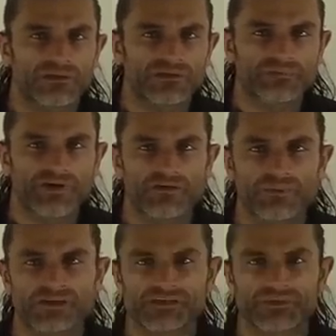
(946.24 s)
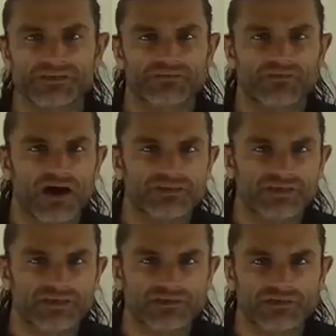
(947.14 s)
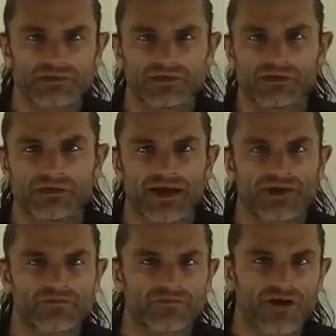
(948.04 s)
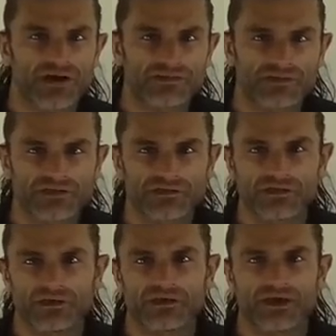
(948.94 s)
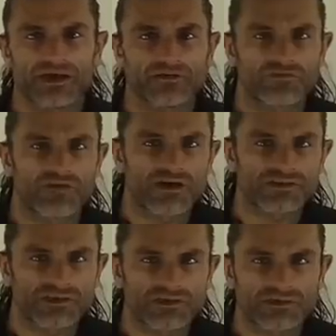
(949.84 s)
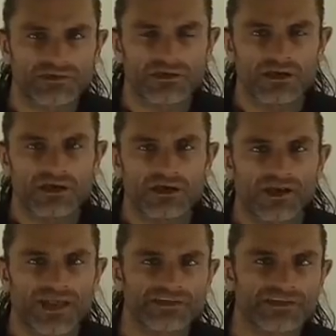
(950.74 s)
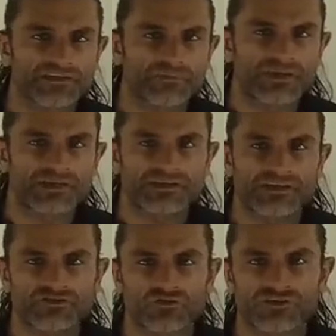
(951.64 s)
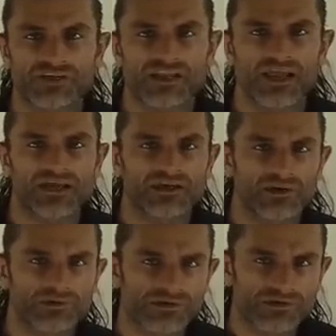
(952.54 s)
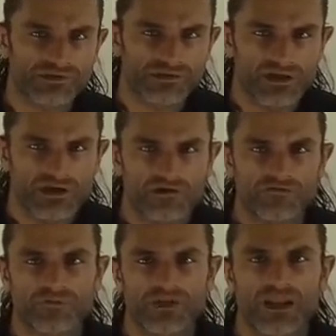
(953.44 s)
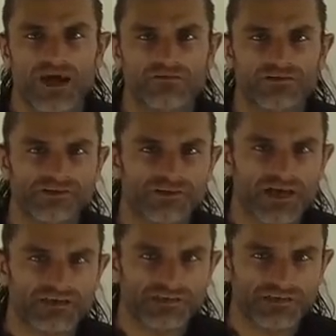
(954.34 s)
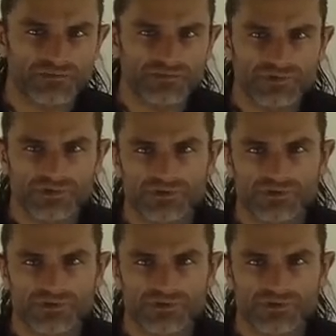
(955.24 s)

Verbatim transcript: This pyramid spins faster and faster and faster, and as it spins, it draws in light codes from the Lyran star system